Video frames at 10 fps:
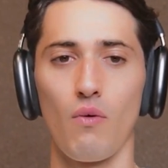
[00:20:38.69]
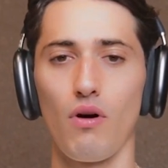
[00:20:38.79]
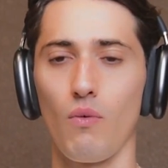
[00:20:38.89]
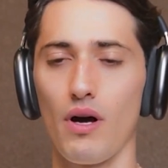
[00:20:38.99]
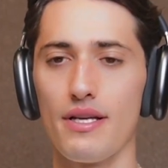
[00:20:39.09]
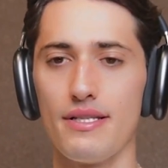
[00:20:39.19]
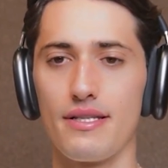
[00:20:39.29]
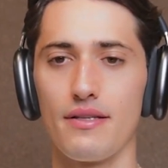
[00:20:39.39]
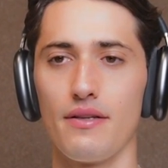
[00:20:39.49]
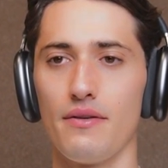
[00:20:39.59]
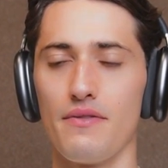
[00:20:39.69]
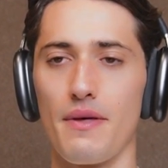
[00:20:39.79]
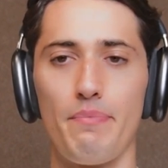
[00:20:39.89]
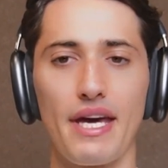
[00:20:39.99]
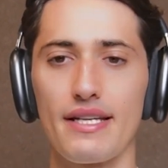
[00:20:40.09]
what was
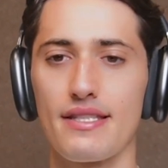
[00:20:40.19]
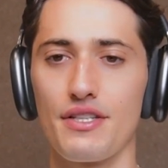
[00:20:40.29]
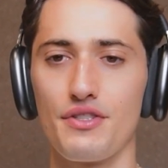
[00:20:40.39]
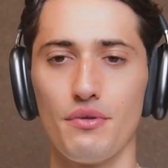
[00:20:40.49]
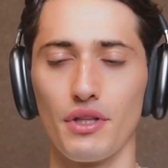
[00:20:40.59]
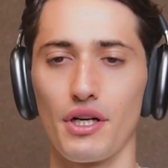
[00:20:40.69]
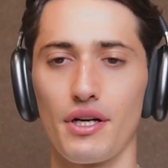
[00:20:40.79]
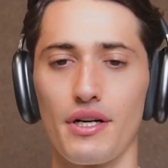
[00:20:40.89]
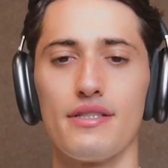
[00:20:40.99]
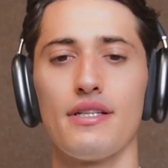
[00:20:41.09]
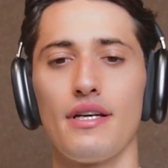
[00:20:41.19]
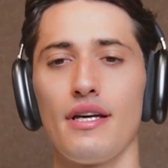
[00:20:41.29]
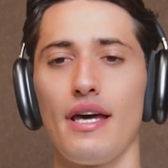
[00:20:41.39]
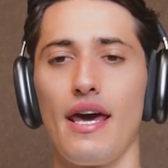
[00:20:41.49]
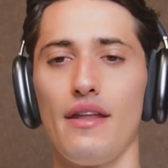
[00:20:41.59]
the biggest things you learned
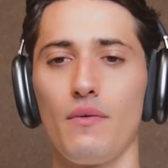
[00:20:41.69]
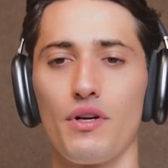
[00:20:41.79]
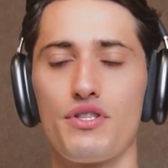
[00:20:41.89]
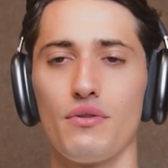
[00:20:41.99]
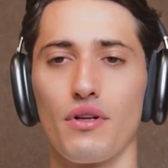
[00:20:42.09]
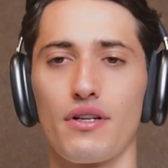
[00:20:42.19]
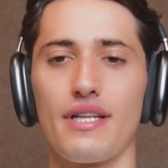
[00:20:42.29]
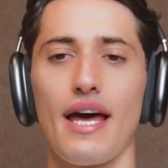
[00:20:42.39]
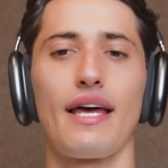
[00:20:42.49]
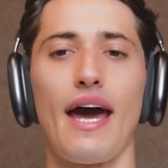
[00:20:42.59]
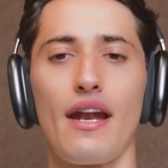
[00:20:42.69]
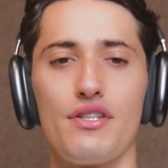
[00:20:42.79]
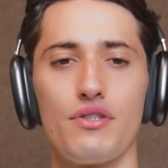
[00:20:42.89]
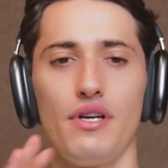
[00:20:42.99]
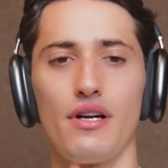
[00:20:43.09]
and then once you learned that, like how
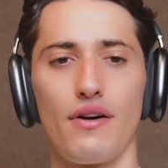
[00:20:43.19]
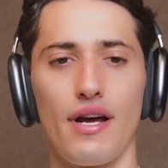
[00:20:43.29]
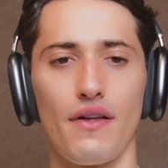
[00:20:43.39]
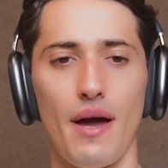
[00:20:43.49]
did you iterate on